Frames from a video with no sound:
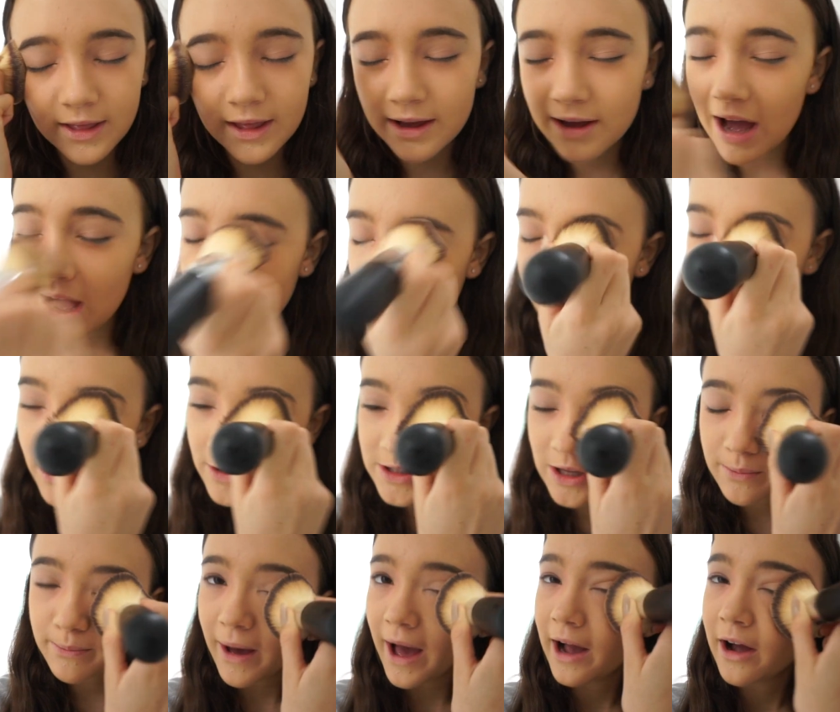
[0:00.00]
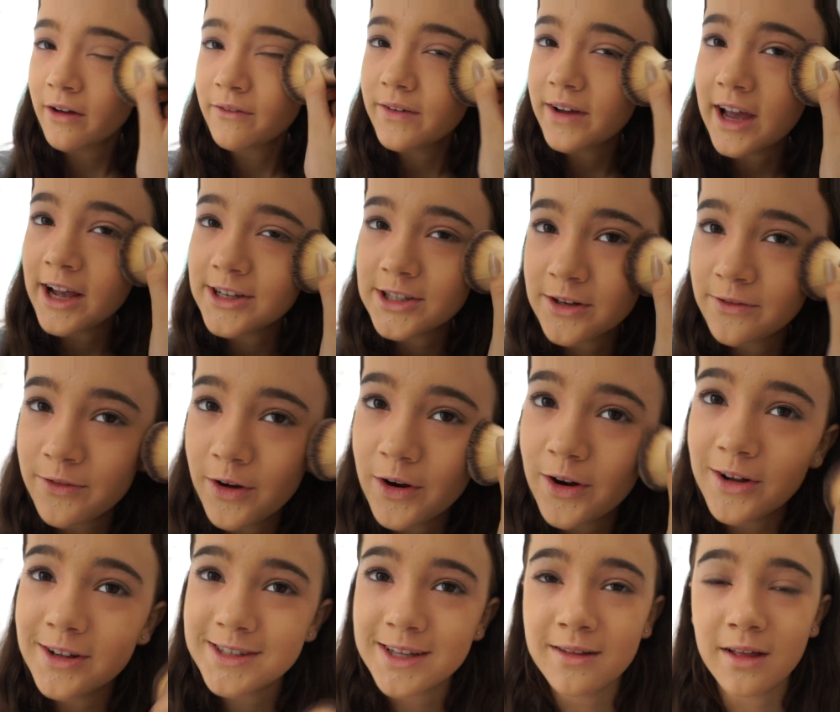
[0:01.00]
like you always look back on vacation
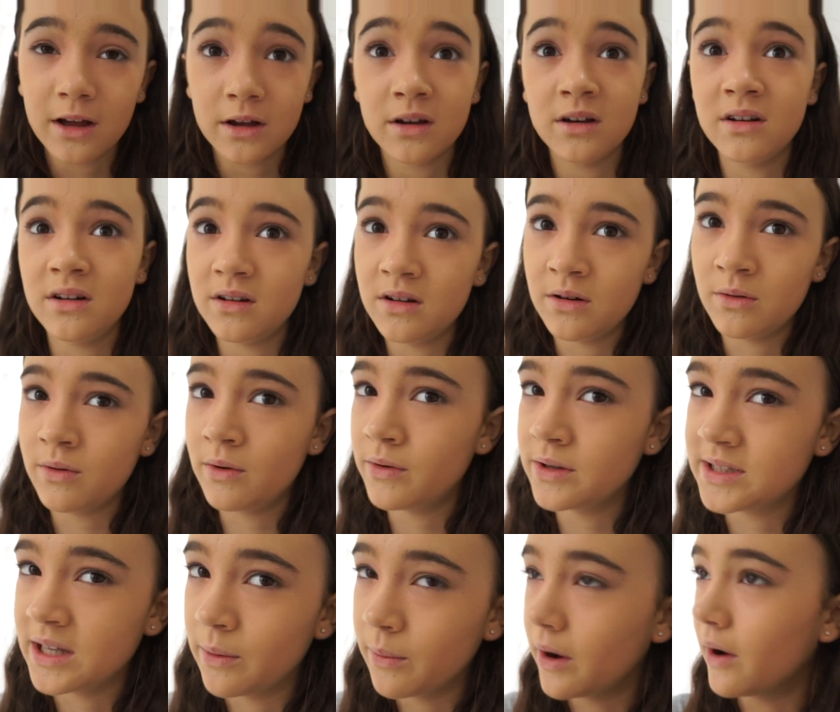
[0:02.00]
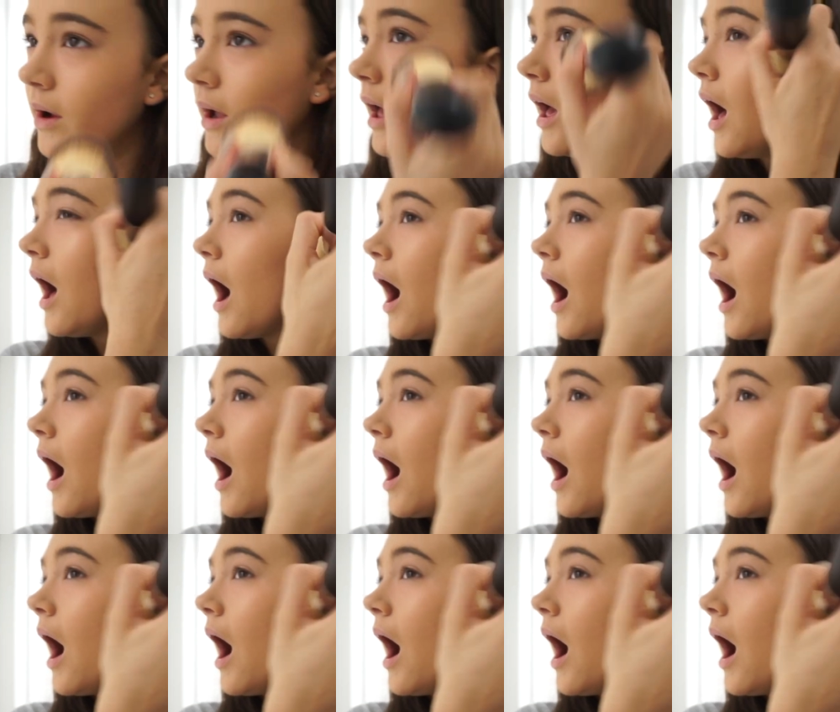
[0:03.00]
photos and like, oh, what was I wearing?